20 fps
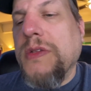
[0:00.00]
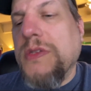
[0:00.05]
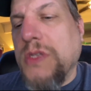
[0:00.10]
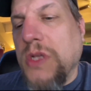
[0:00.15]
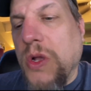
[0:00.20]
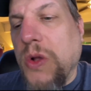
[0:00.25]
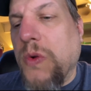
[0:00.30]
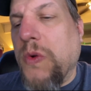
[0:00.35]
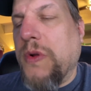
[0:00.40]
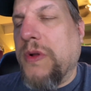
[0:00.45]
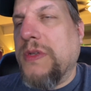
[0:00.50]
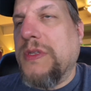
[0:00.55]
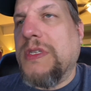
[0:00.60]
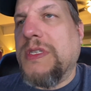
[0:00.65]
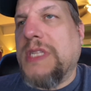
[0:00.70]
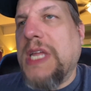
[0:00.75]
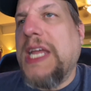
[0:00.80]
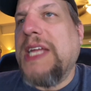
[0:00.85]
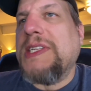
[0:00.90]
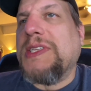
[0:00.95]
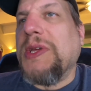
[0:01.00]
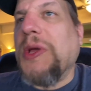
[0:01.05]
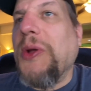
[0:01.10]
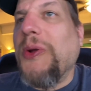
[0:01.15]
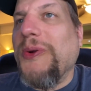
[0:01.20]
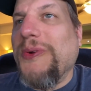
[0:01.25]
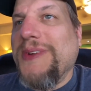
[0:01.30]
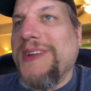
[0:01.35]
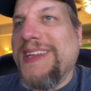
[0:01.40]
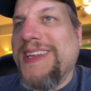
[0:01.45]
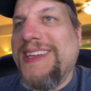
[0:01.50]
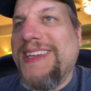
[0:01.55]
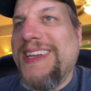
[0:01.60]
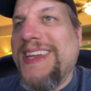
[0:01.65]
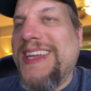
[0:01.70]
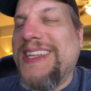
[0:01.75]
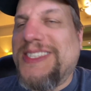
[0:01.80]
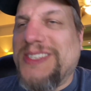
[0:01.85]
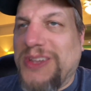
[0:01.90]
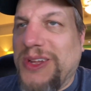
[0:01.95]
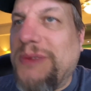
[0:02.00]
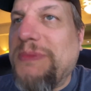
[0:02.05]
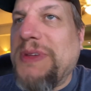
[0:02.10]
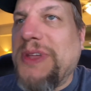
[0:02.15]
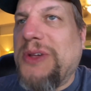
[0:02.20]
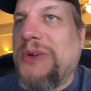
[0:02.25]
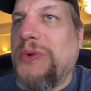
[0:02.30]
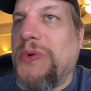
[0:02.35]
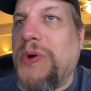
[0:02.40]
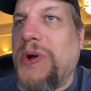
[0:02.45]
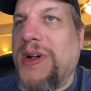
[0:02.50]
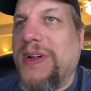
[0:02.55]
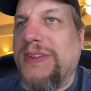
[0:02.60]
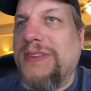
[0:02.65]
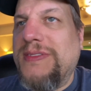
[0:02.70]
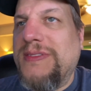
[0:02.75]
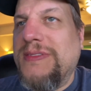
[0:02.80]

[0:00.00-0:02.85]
So stay tuned. It's going to be cool.